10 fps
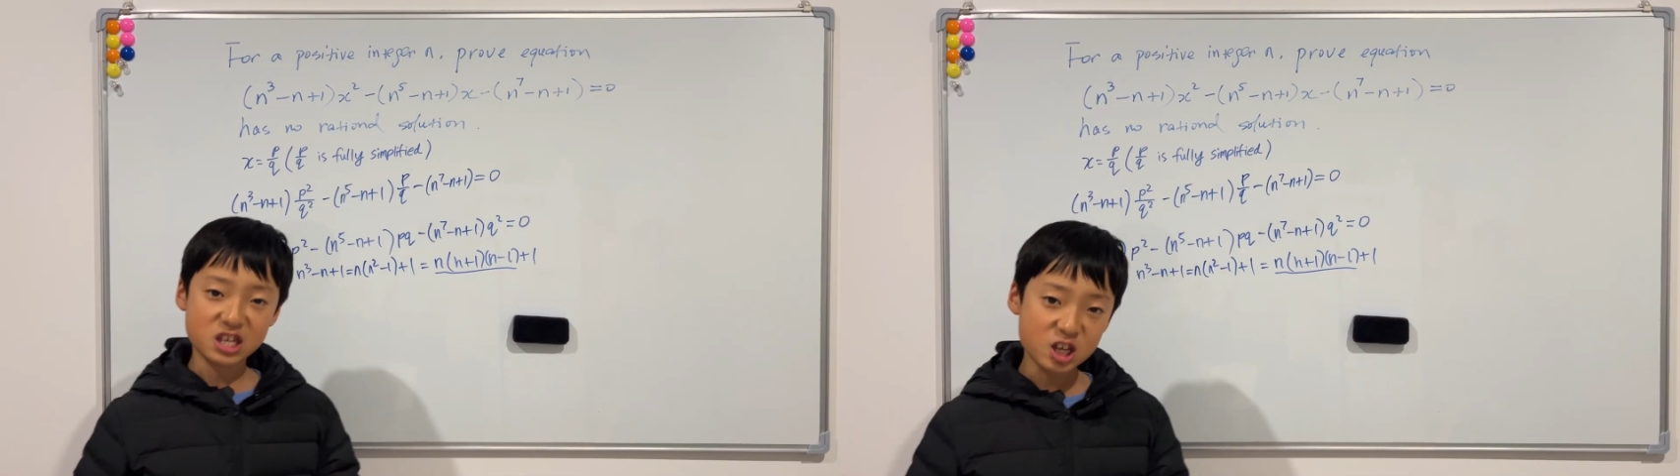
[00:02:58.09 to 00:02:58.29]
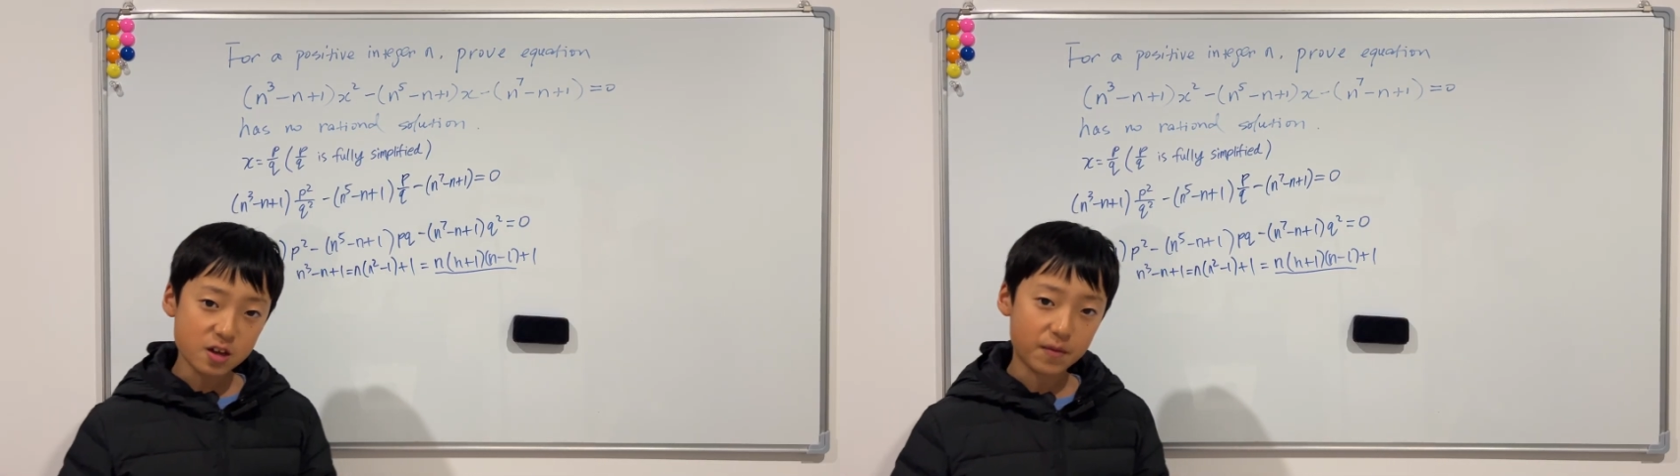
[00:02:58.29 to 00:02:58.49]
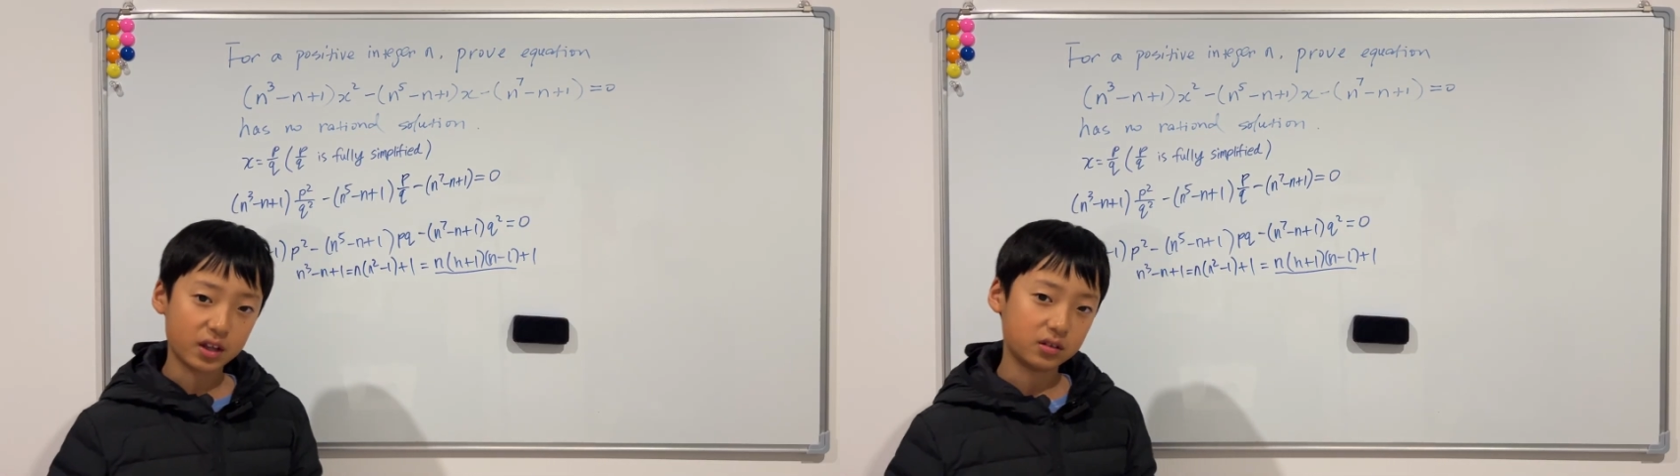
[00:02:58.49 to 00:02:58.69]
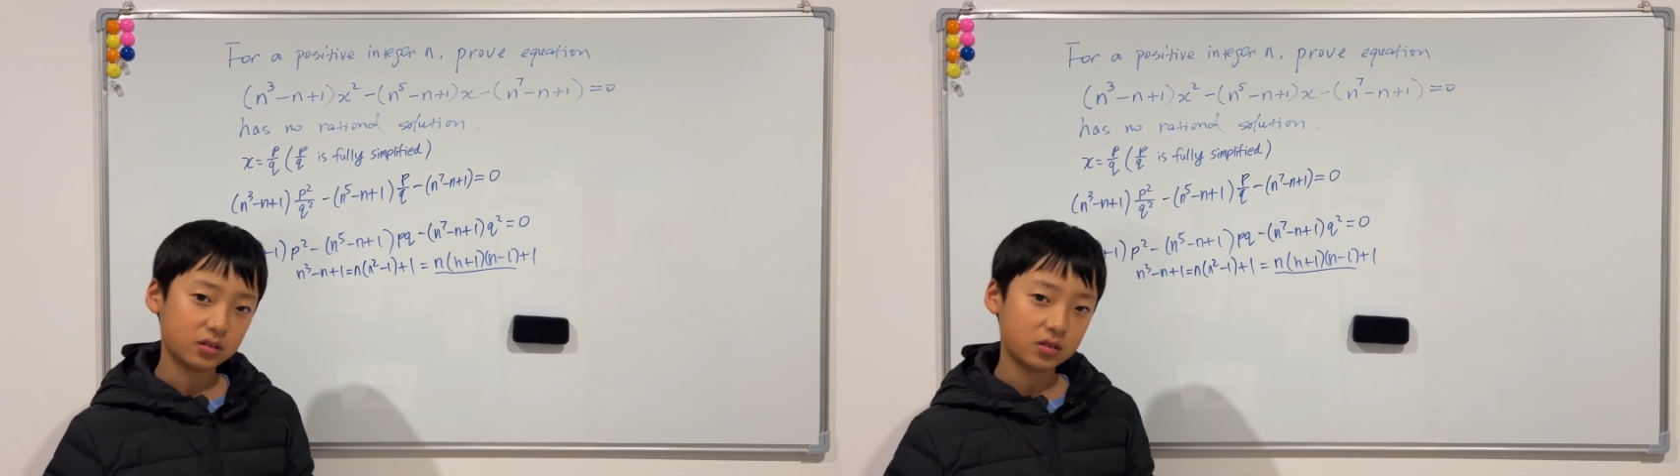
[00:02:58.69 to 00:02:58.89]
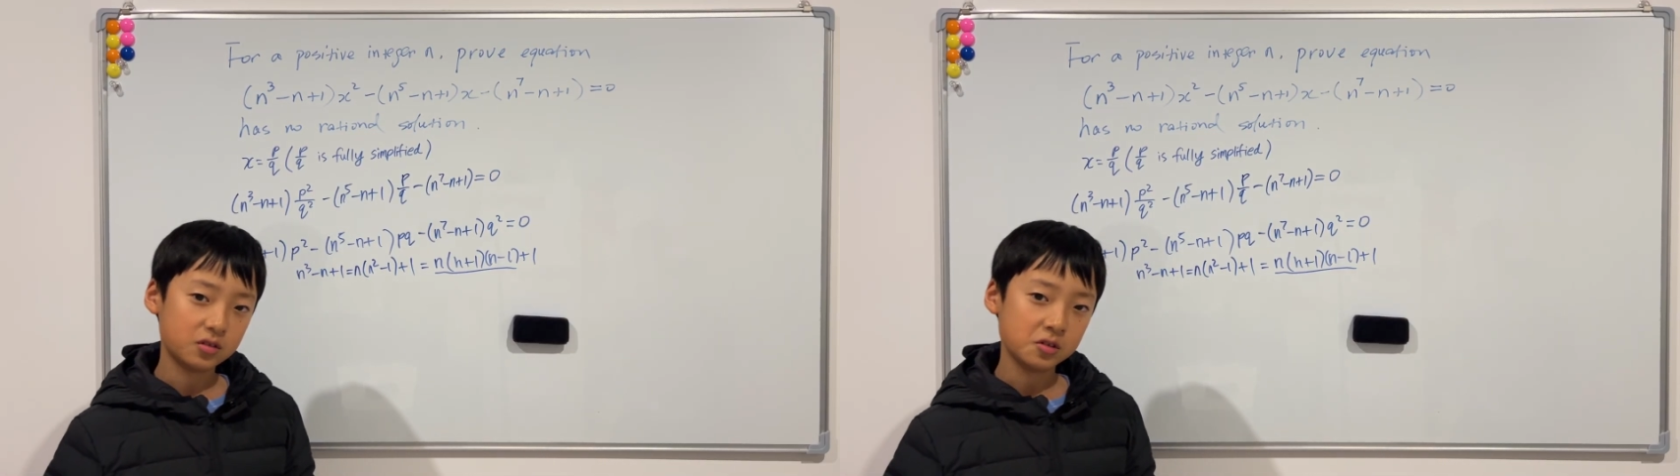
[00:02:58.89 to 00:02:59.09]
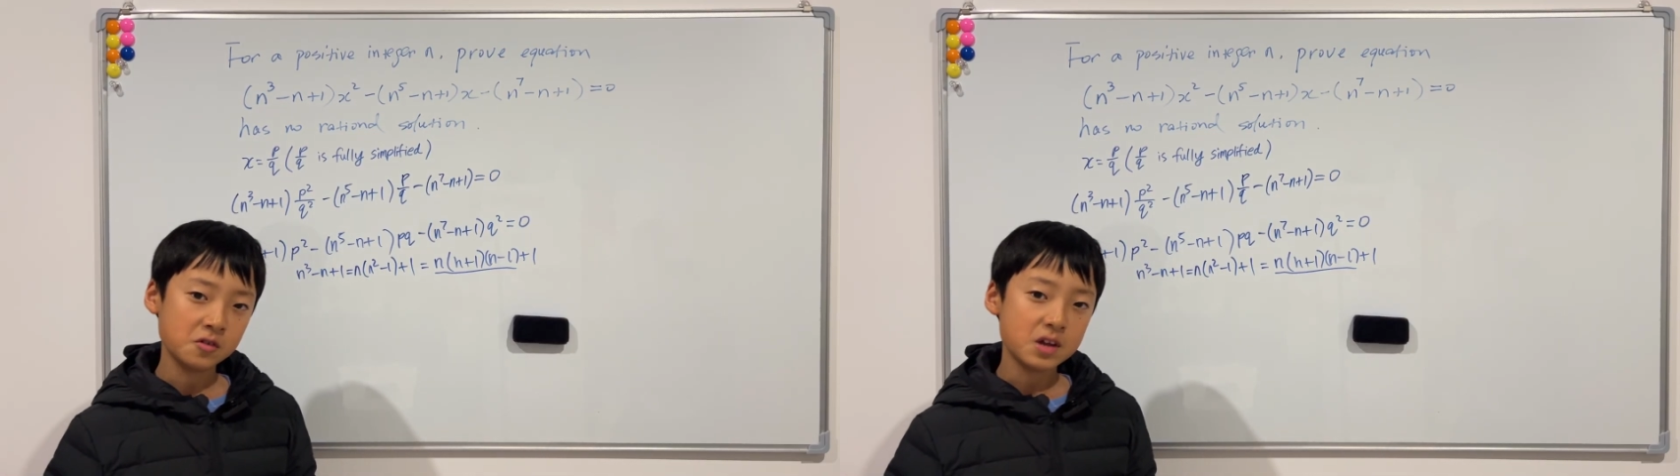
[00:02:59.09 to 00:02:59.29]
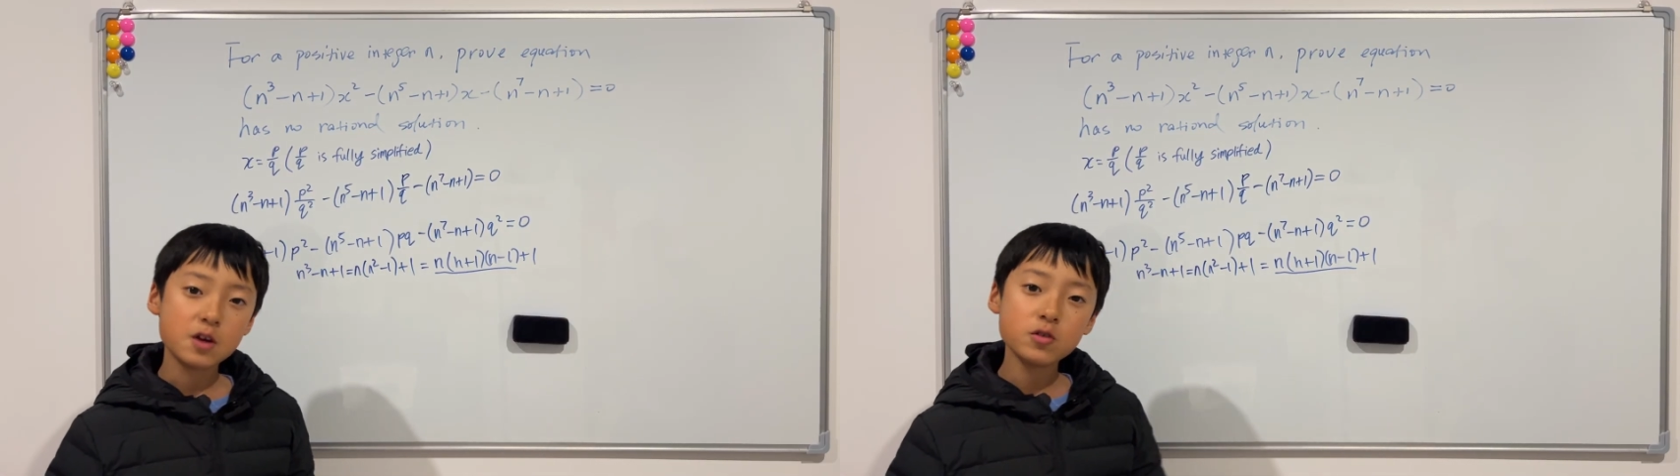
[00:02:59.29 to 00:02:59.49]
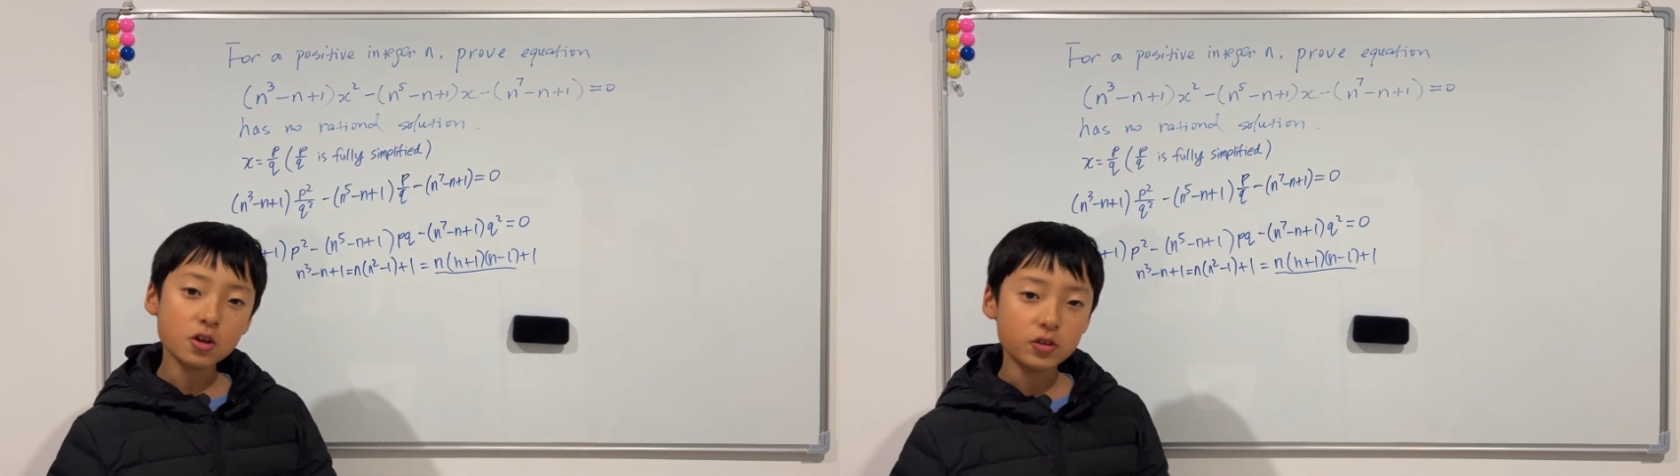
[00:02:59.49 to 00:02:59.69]
even.
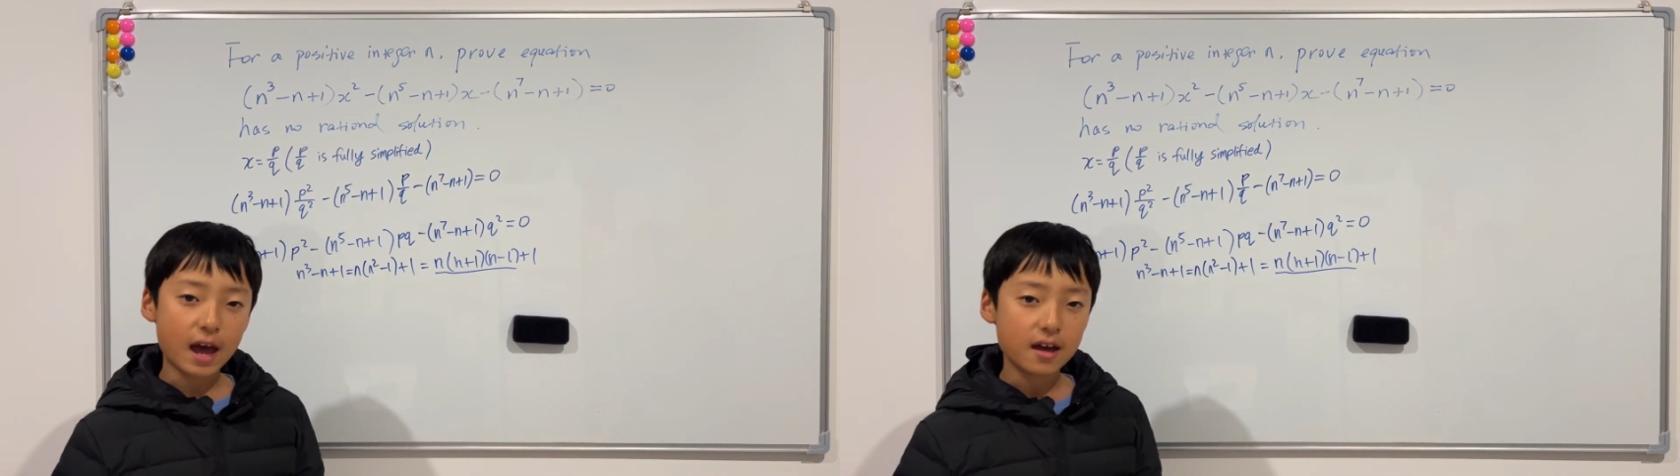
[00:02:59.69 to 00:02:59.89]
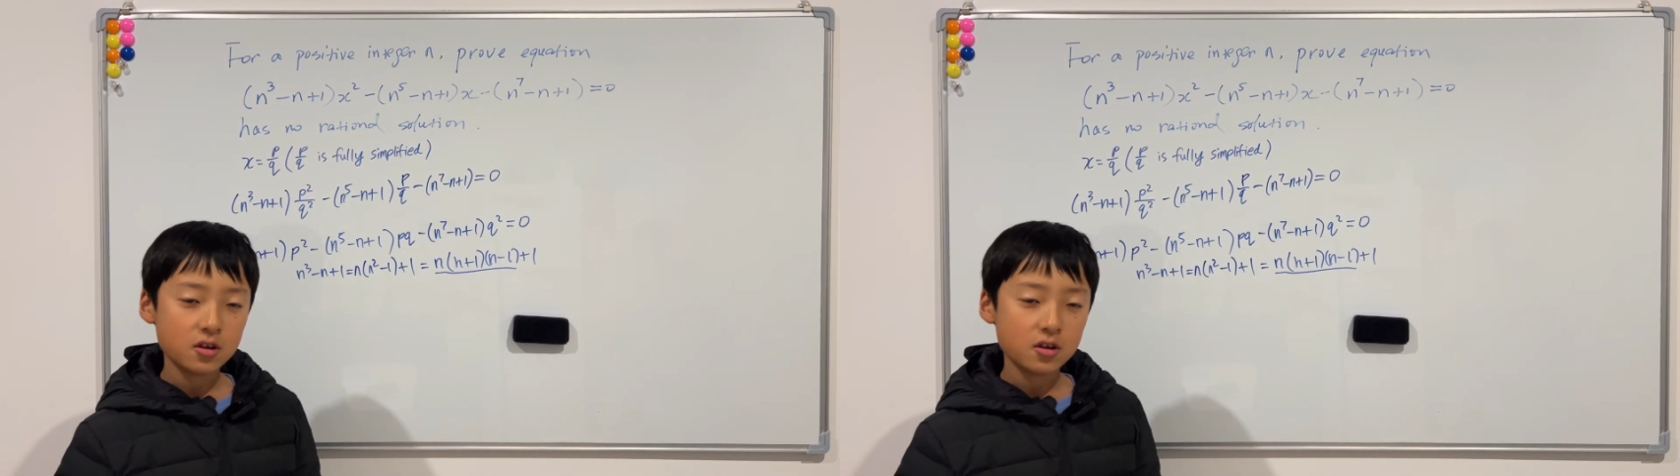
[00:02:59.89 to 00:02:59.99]
And we know that